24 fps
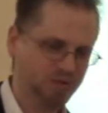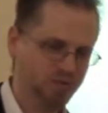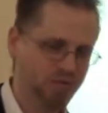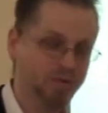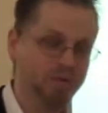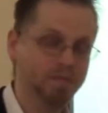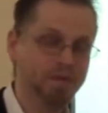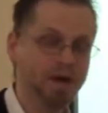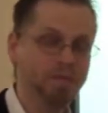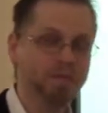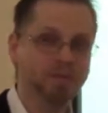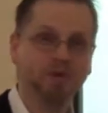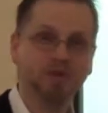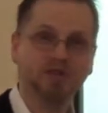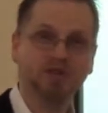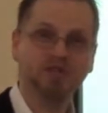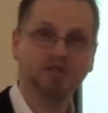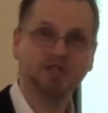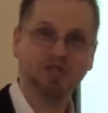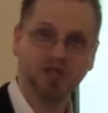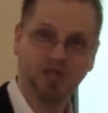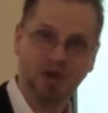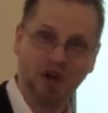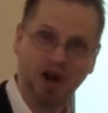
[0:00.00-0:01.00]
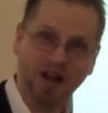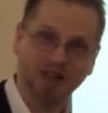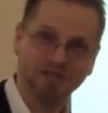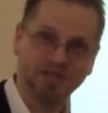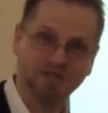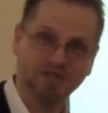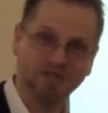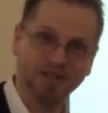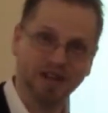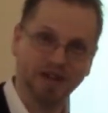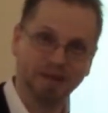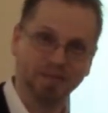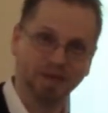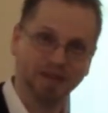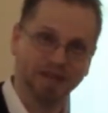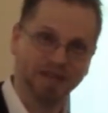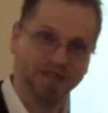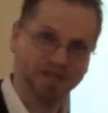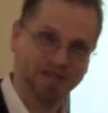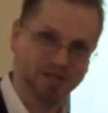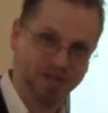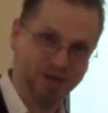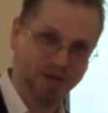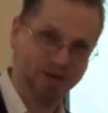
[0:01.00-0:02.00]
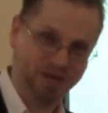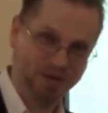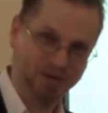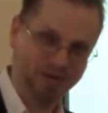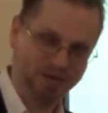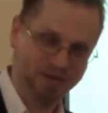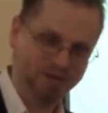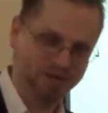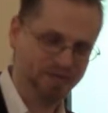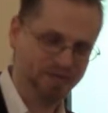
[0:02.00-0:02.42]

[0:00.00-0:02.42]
Remember, this is God's family, so.